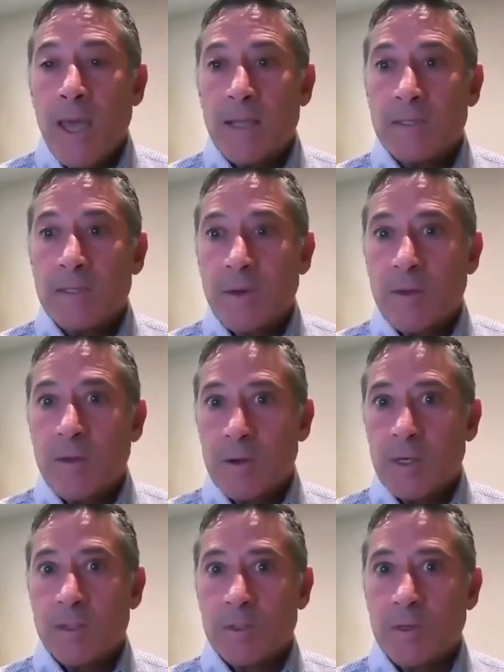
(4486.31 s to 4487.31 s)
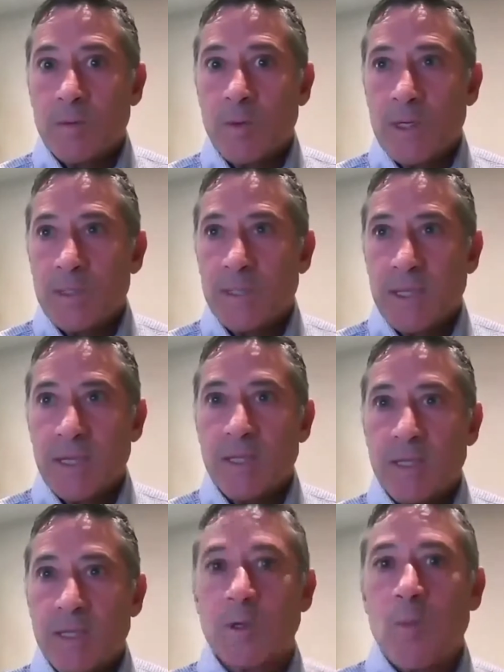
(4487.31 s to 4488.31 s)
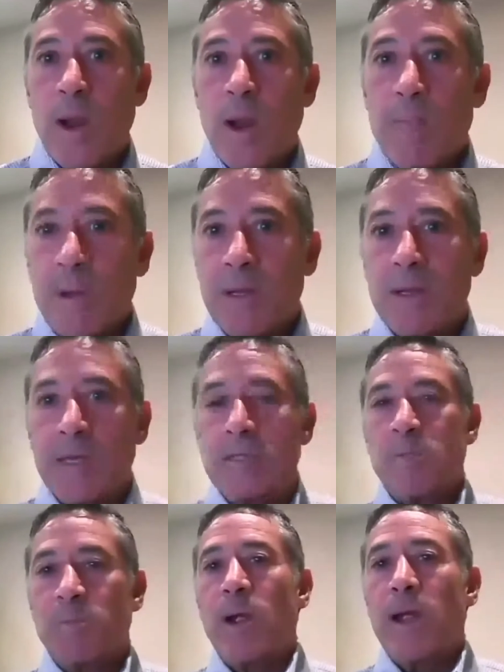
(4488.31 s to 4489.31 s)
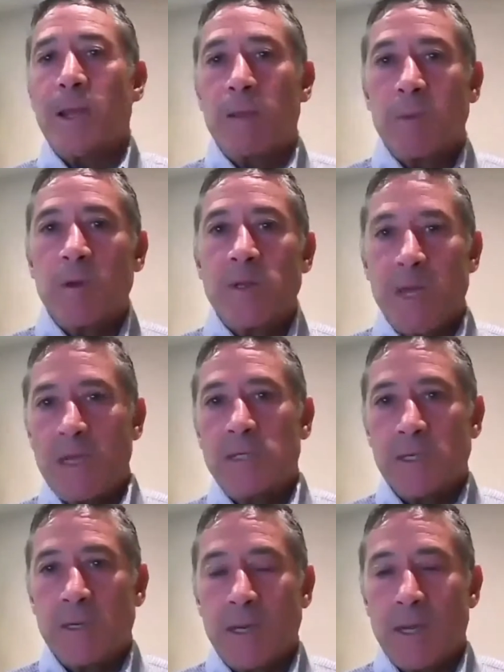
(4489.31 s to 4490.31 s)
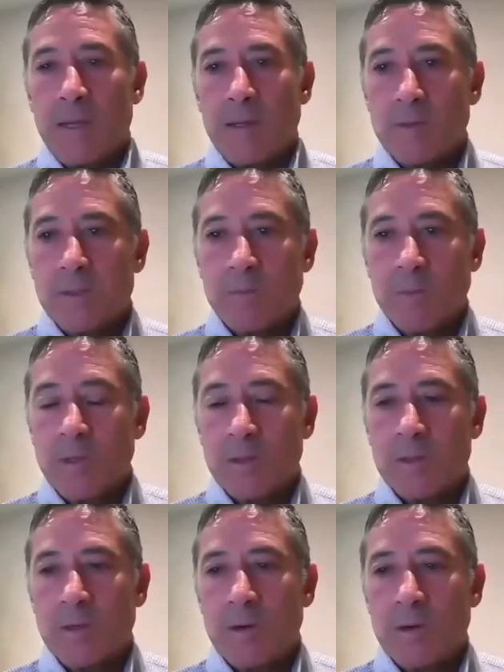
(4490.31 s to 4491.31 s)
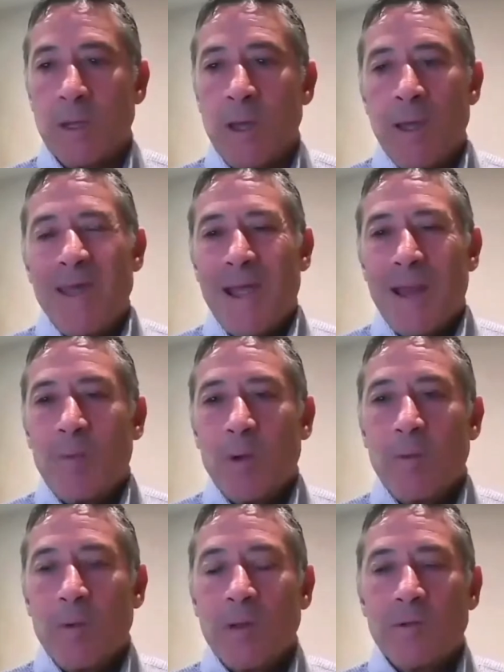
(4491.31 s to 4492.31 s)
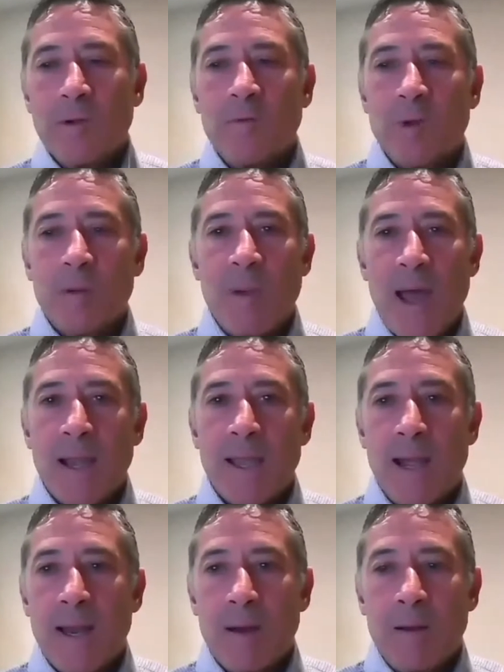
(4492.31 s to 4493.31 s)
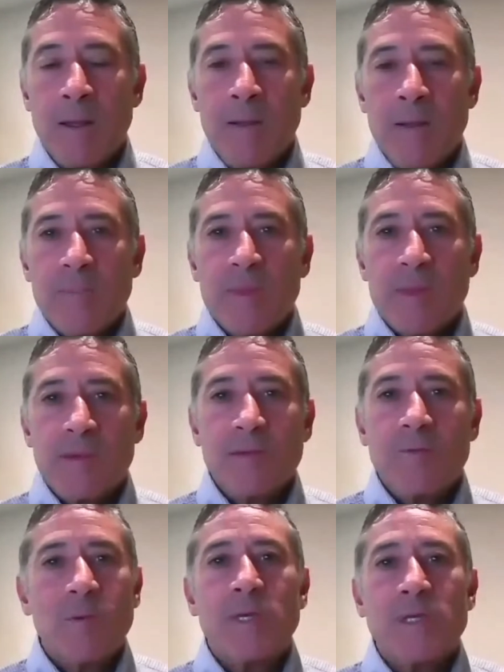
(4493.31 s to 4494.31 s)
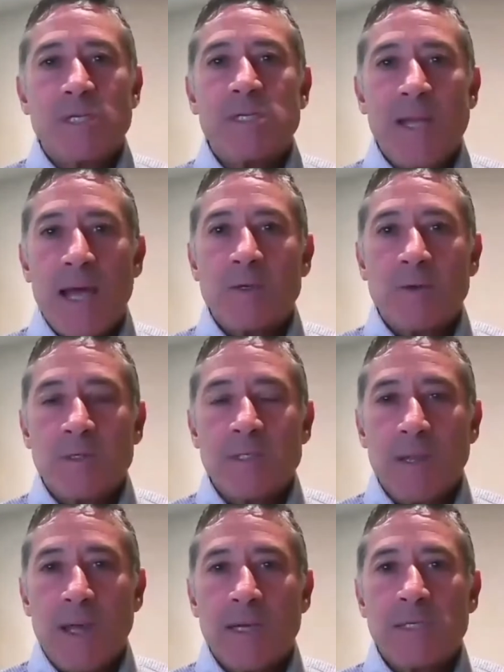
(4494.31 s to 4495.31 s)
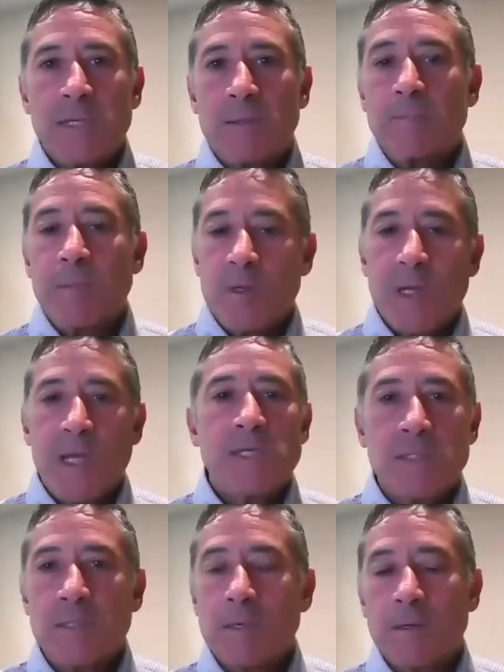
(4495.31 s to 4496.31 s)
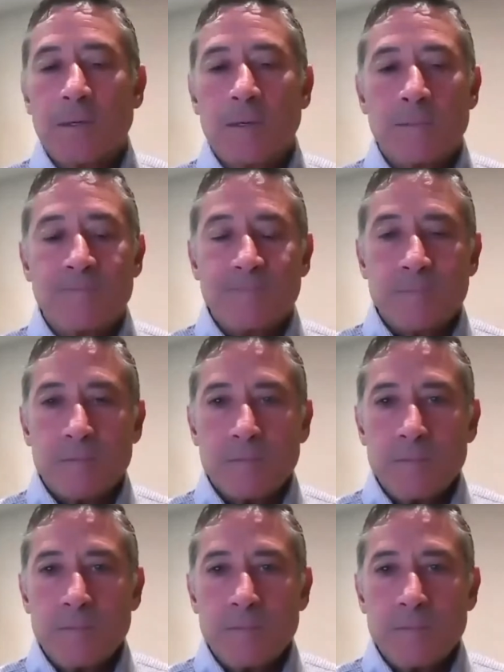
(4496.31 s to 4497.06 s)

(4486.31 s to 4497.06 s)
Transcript: And so their concern was that this was a rapidly spreading mutation, and there was some concern. And when they really sort of look back at it, this is really just natural selection. Mutations occur.